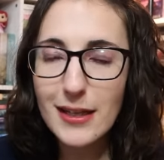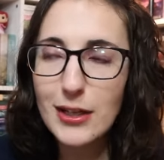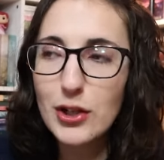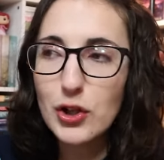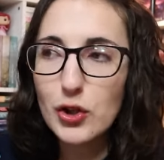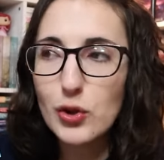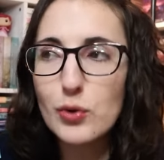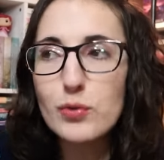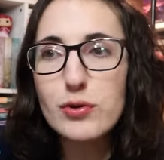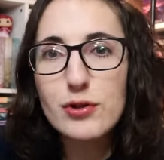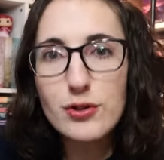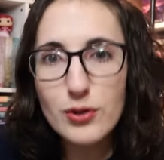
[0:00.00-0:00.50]
Like
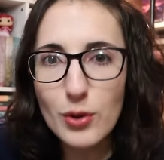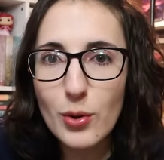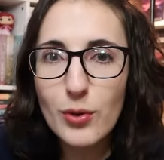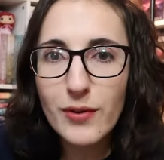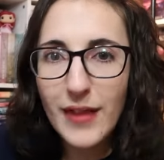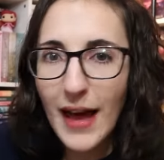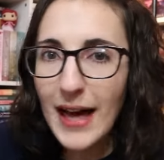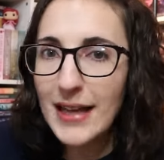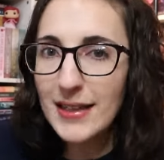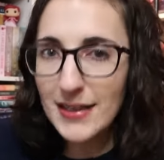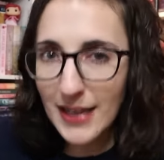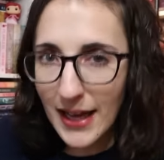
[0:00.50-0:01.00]
you stole
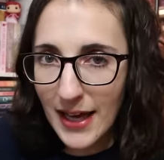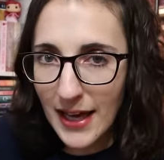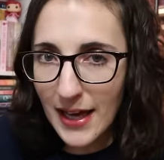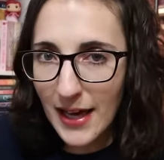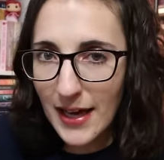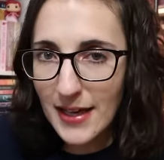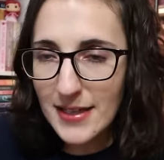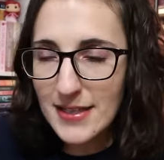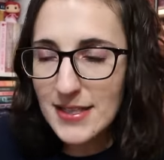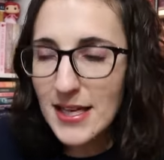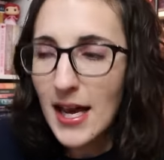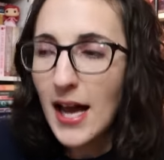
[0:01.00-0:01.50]
that
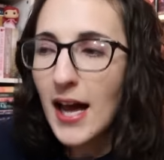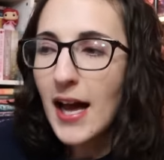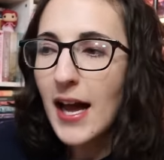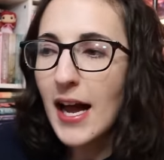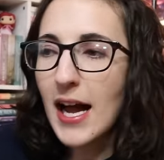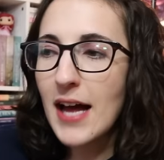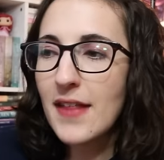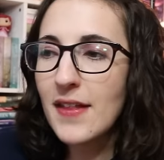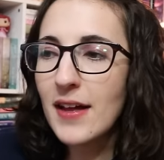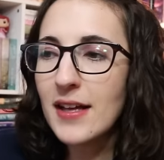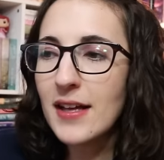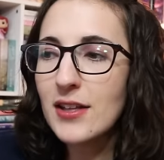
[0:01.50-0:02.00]
land
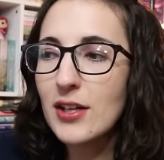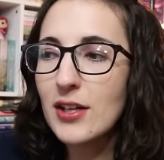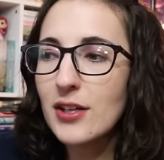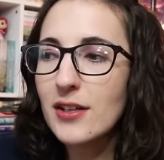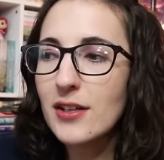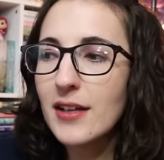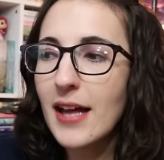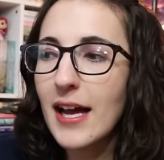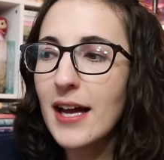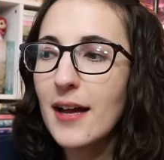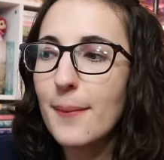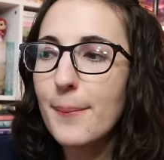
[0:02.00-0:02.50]
and then they're
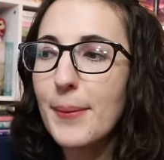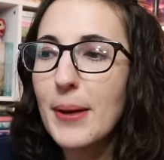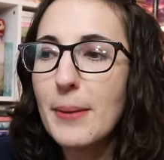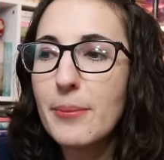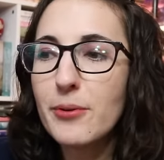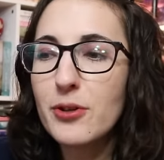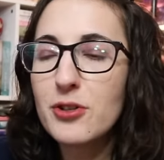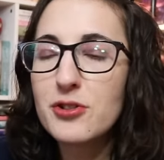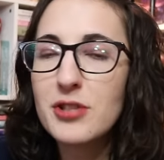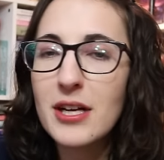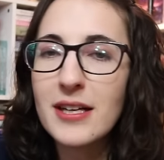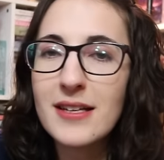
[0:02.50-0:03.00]
like,
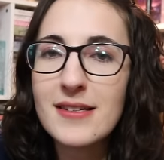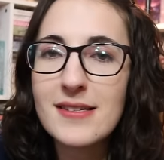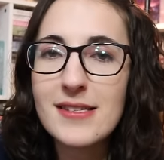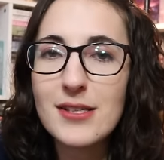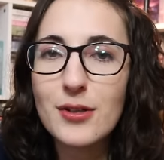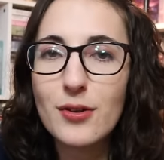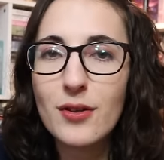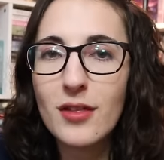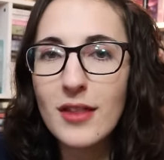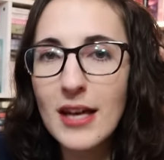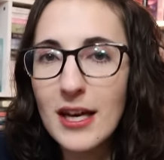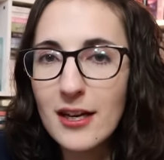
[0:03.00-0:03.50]
people are trying to
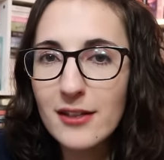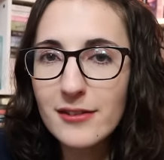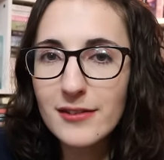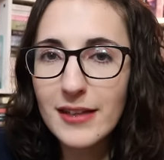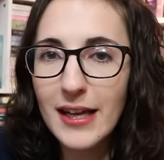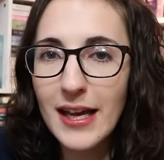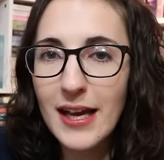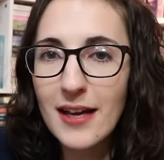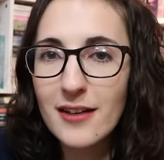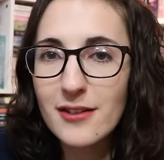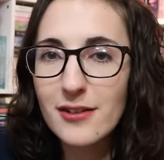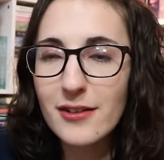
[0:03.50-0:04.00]
steal their
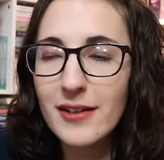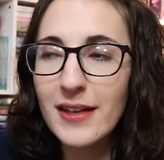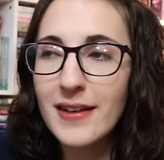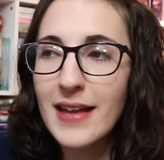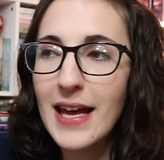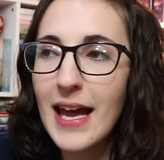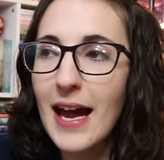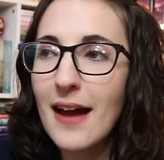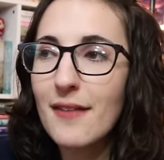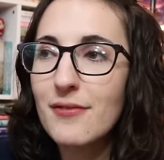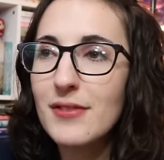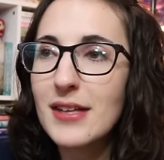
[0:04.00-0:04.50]
land. So then
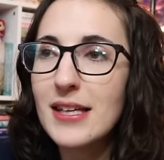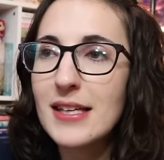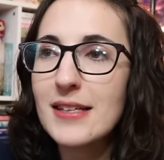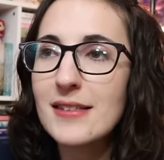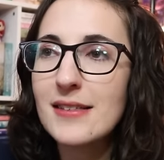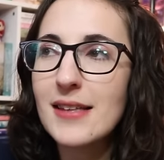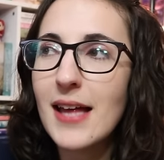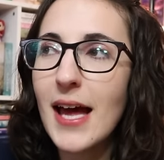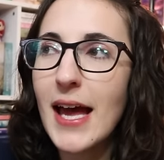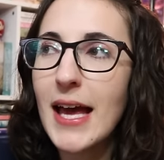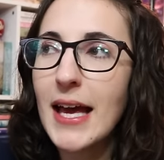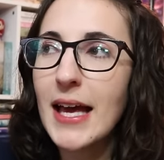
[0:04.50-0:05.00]
they have
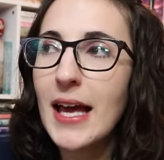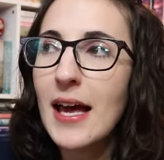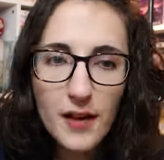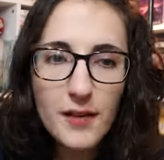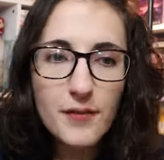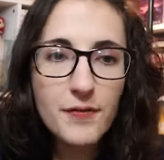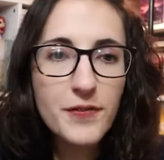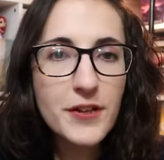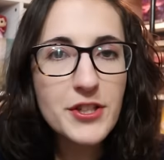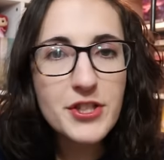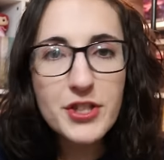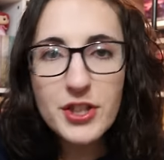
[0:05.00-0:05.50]
these like
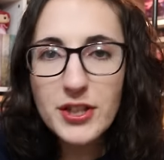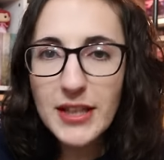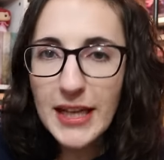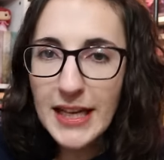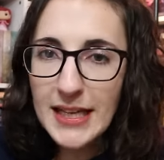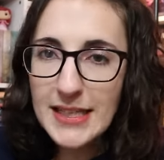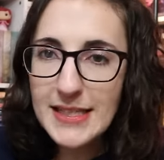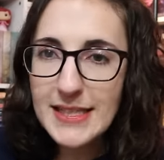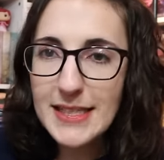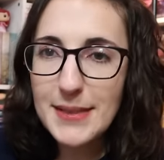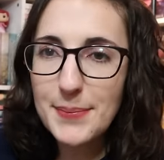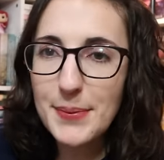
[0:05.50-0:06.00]

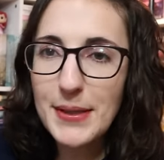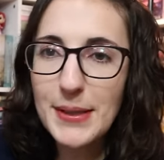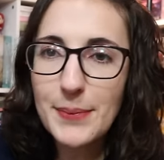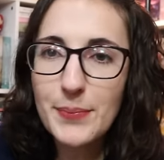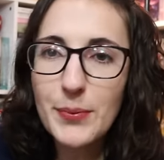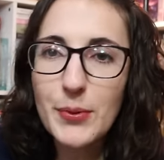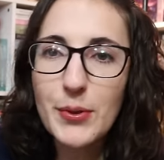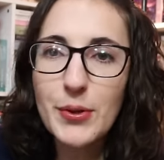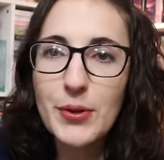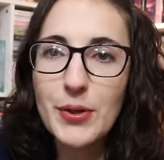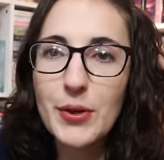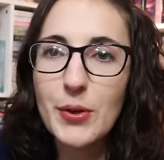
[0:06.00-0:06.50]
vigilante
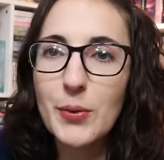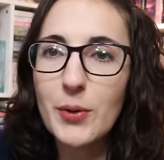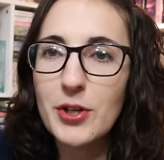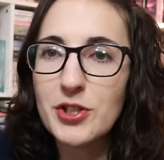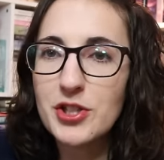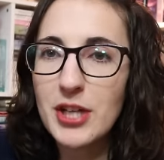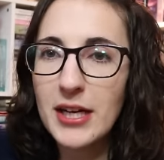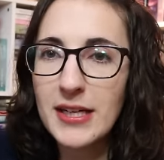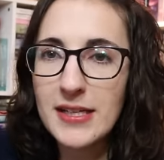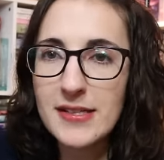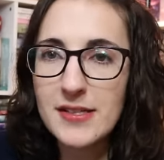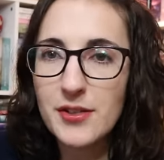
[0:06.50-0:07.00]
people who are
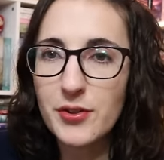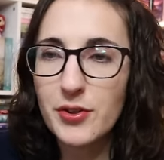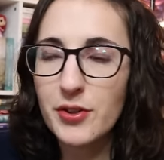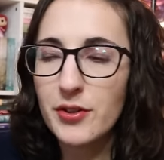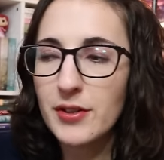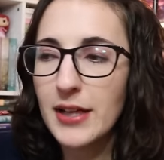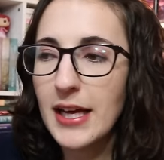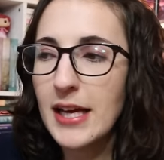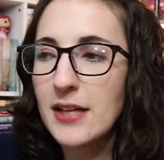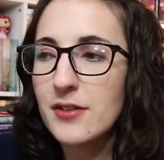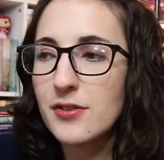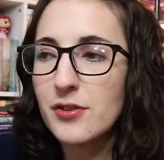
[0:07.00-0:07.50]
trying to steal their
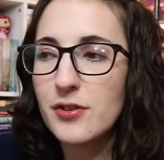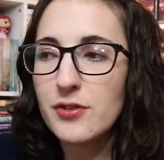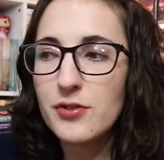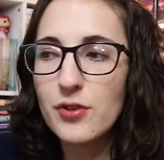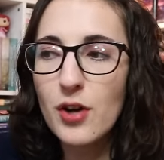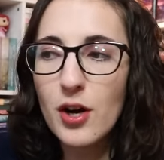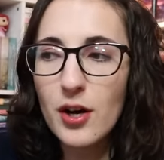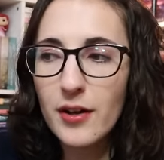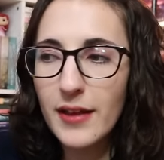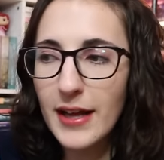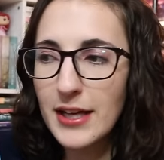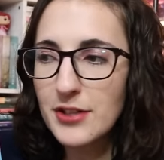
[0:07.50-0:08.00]
land. So there's
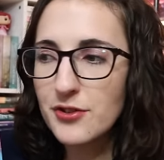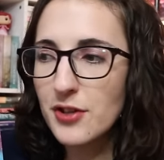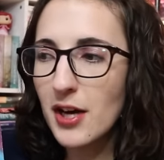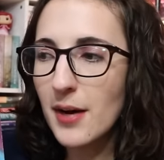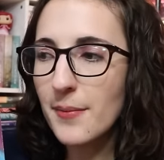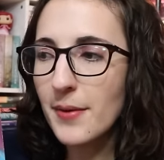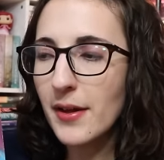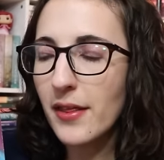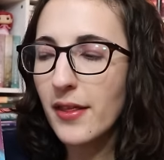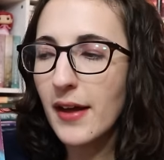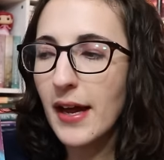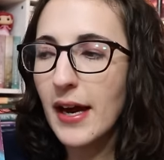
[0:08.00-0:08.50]
all that
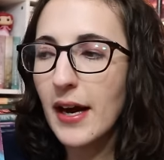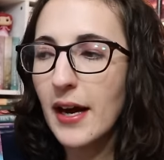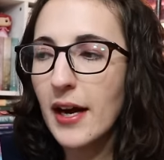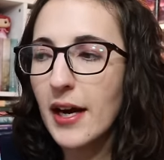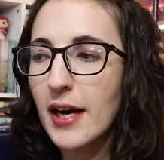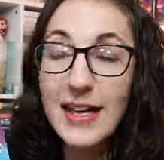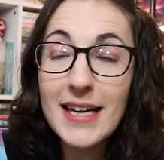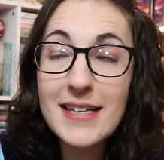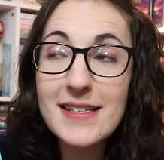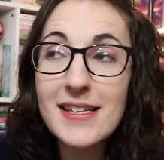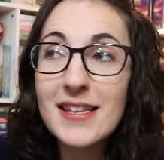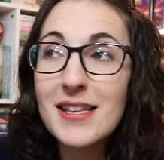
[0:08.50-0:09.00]
drama there.
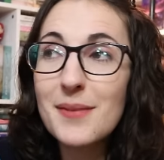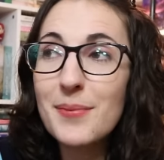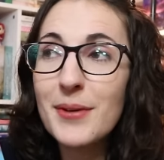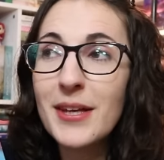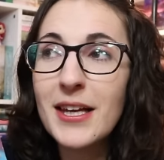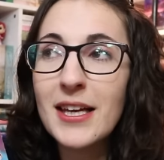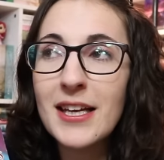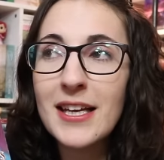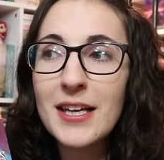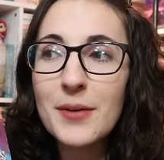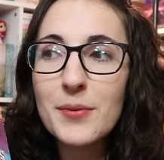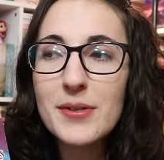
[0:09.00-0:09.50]
I guess at the
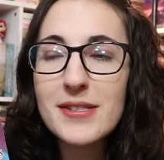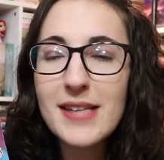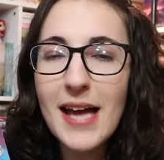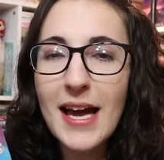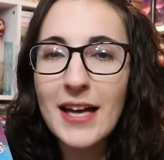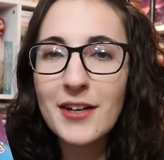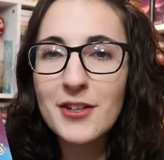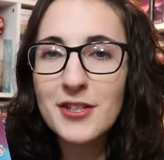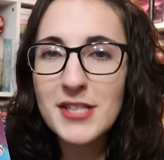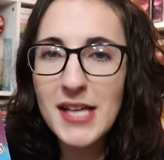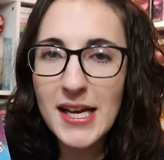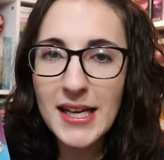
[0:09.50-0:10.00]
beginning was
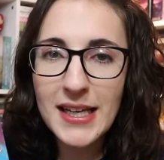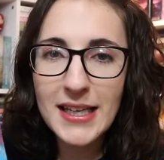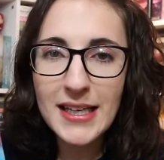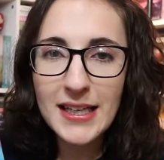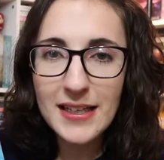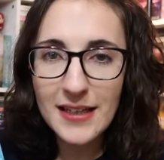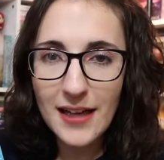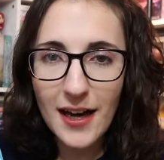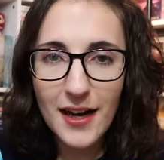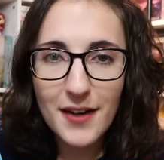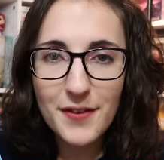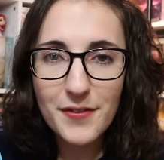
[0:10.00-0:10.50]
entertaining
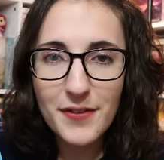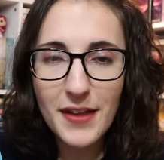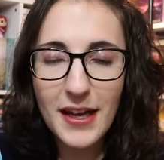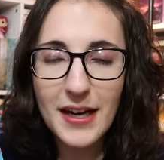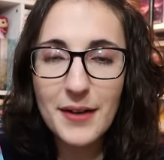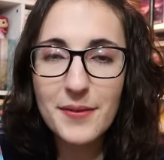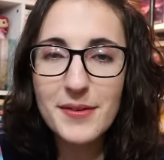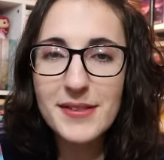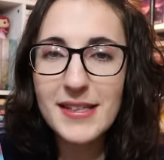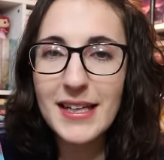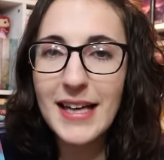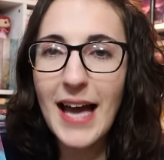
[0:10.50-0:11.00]
enough that
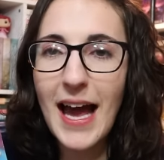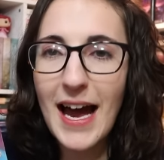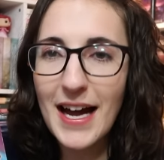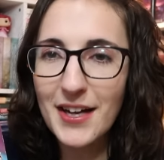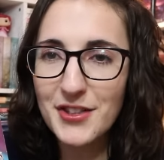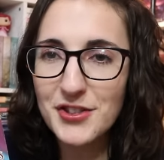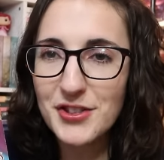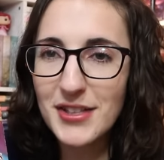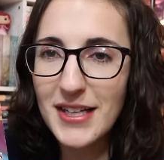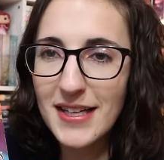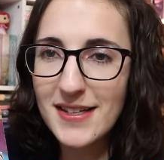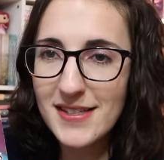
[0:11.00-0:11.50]
I was like
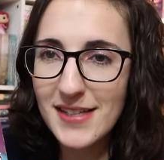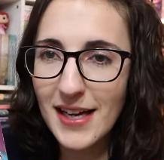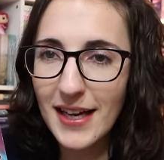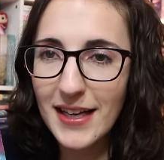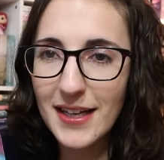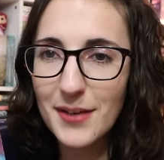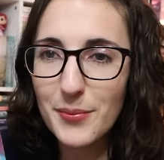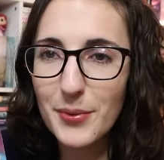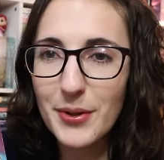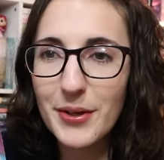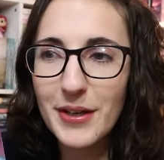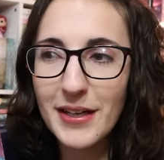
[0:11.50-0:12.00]
actually
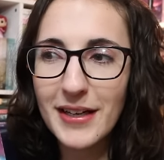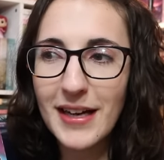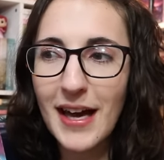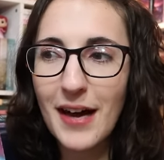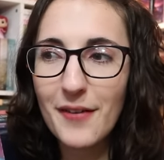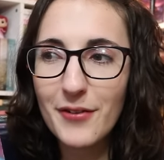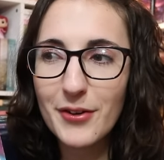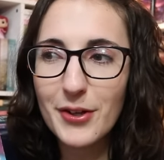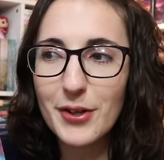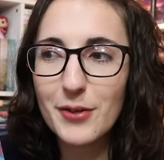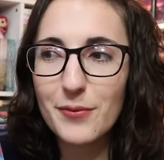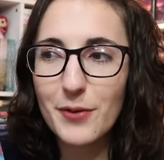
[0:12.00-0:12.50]
excited we were gonna
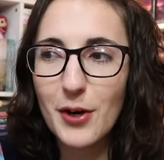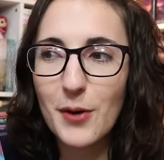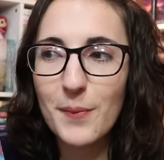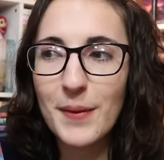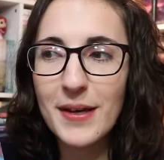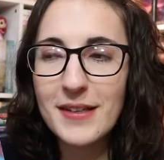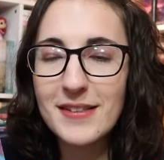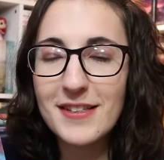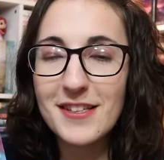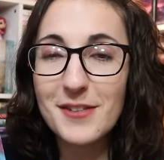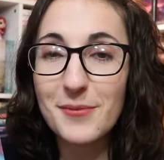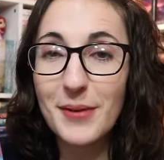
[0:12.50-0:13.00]
have a good
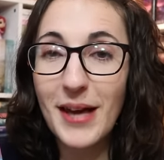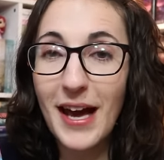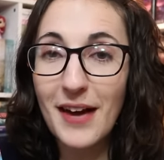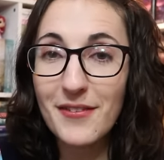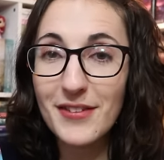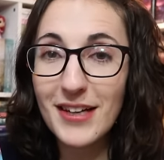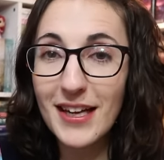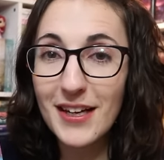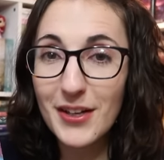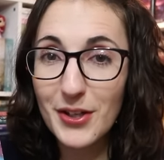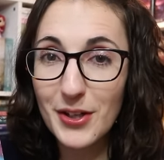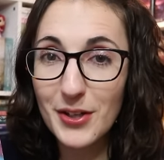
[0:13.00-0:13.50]
romance because we
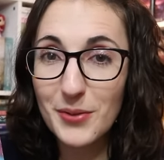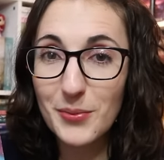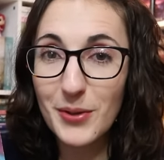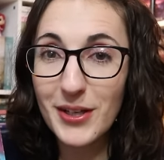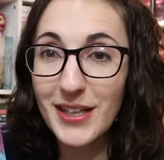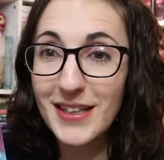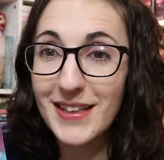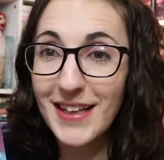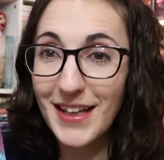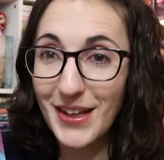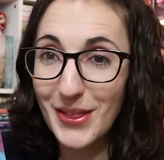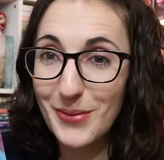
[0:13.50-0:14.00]
haven't had a good one
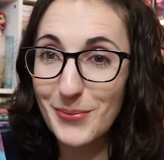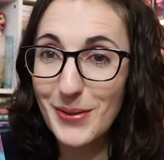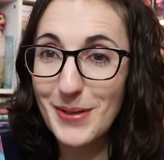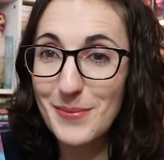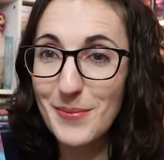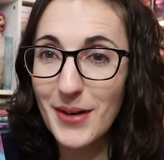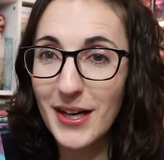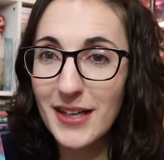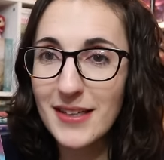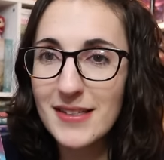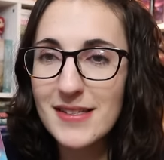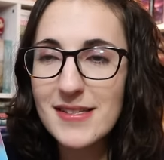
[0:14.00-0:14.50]
in like 3
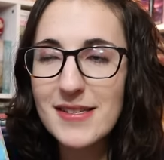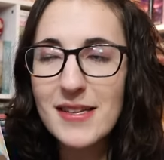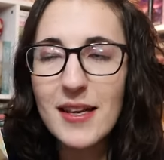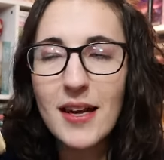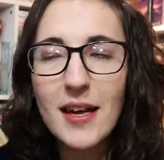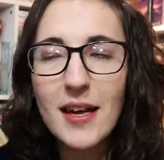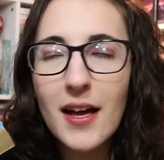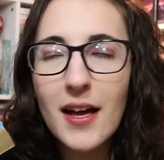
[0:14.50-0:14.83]
months.